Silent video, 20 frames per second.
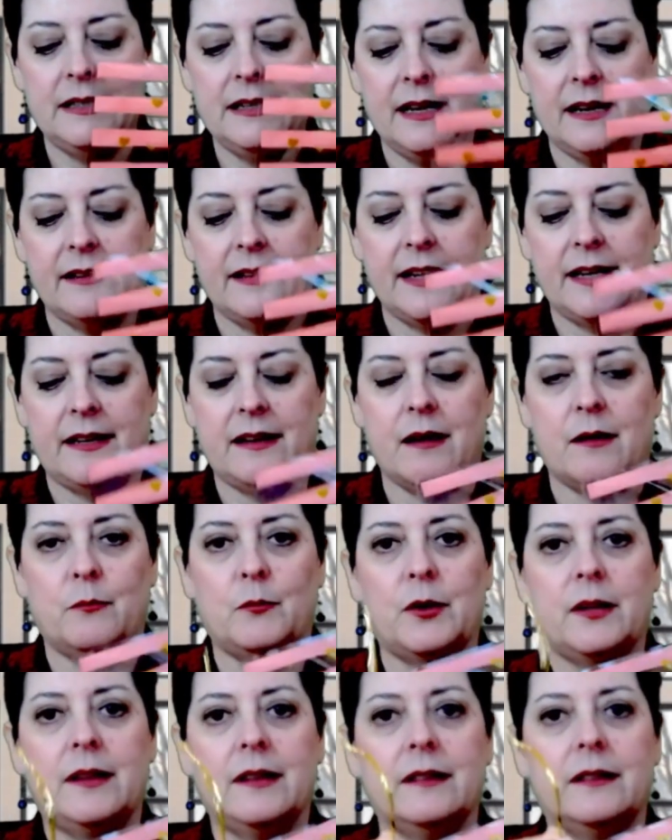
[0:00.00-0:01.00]
and they come
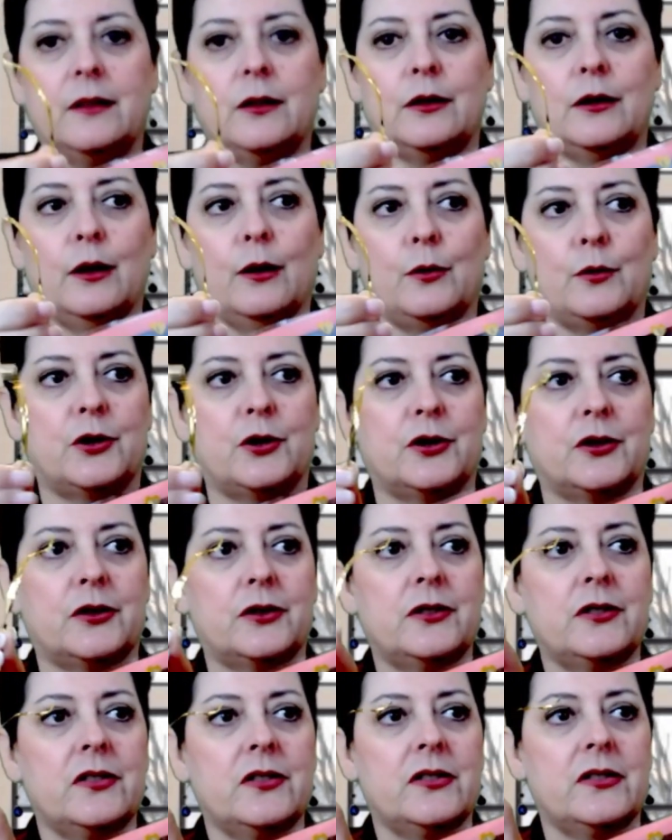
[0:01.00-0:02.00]
with the
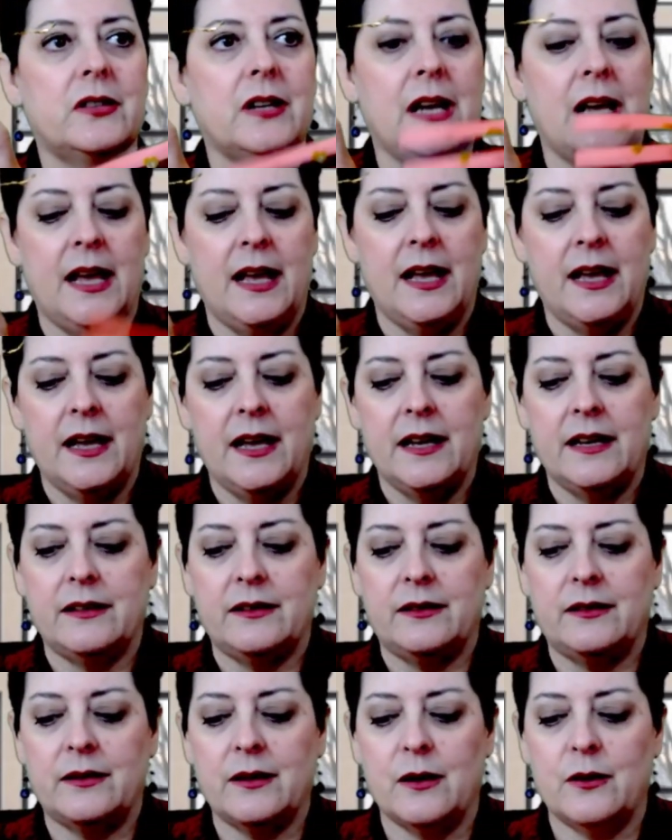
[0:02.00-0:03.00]
closures.
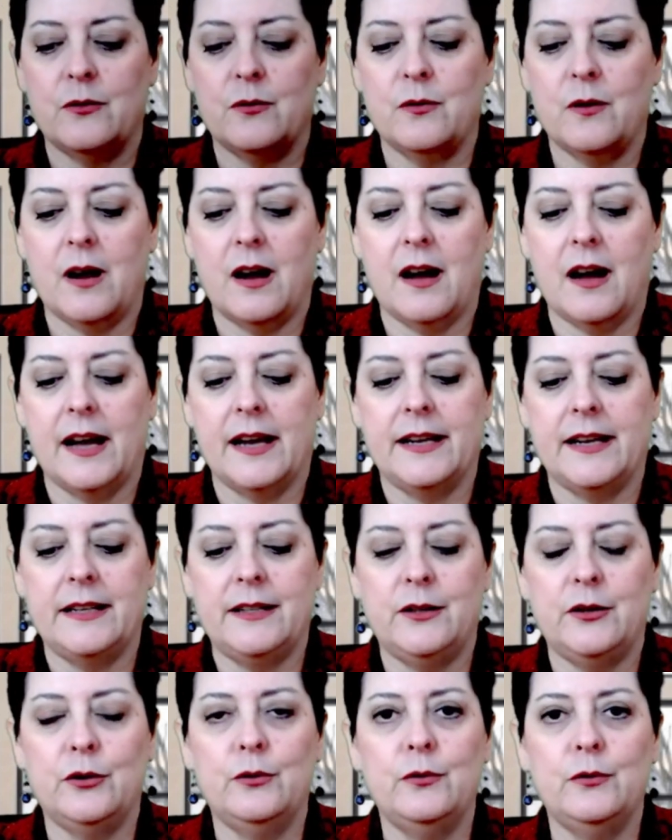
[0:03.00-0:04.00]
So I
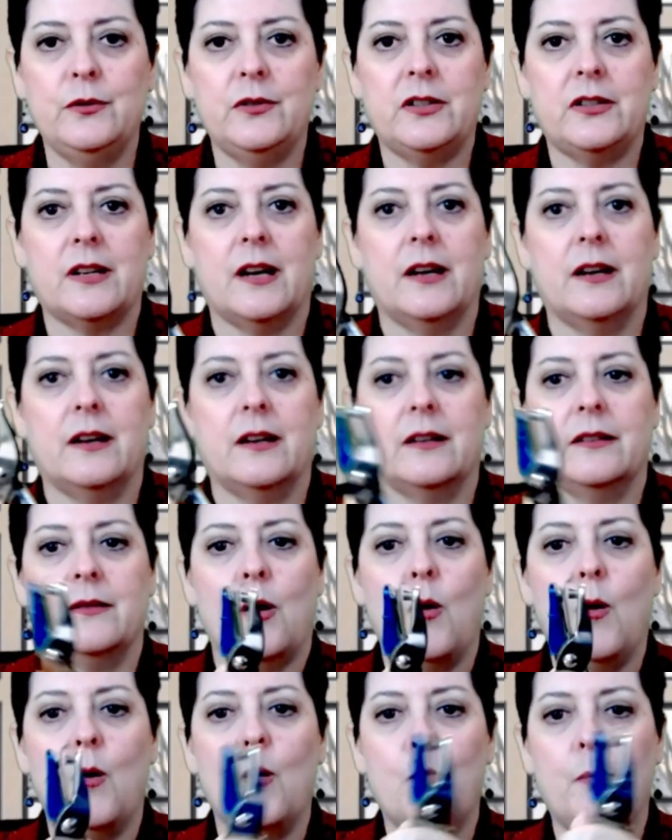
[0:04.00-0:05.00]
used a
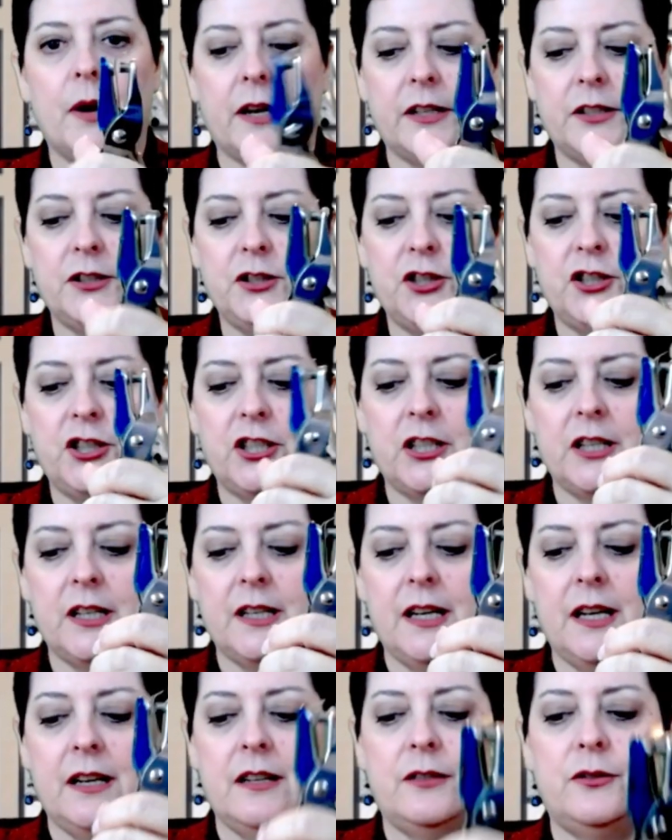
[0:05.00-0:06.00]
hole punch
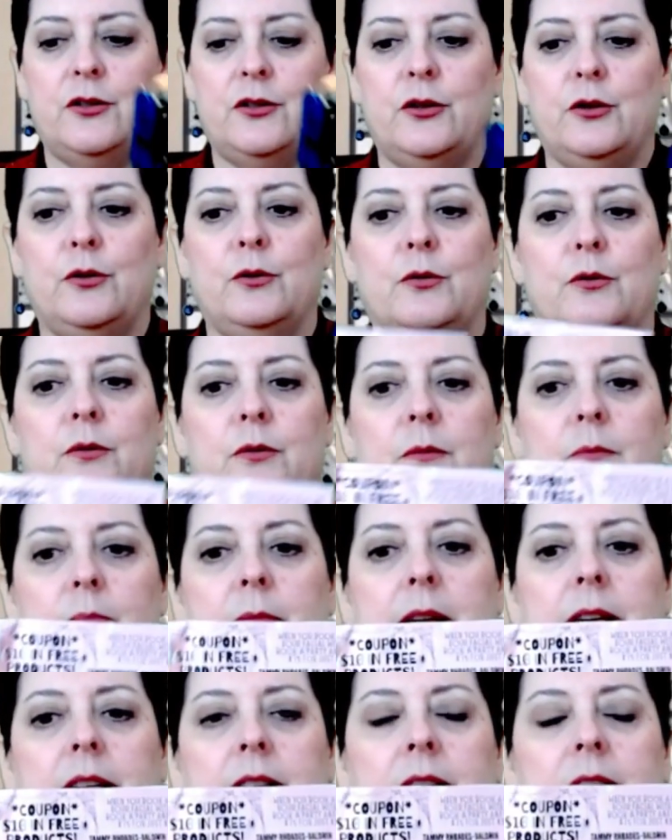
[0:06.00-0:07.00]
to
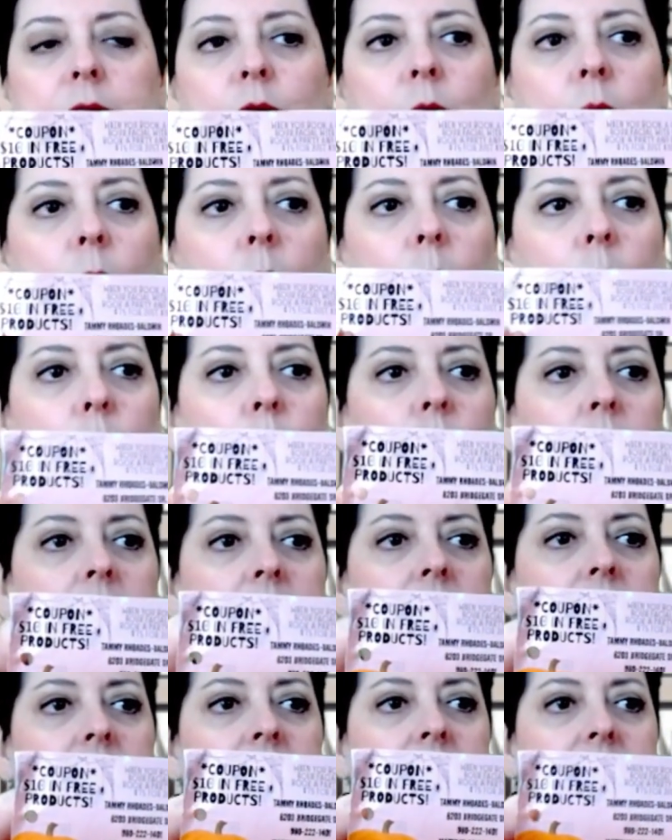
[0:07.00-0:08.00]
make a little hole
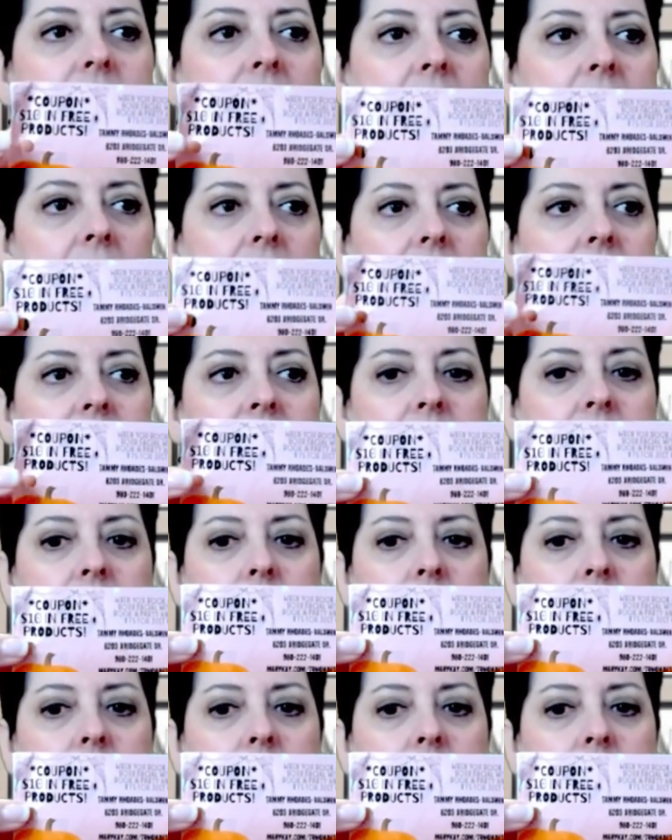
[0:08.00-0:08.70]
in the tag.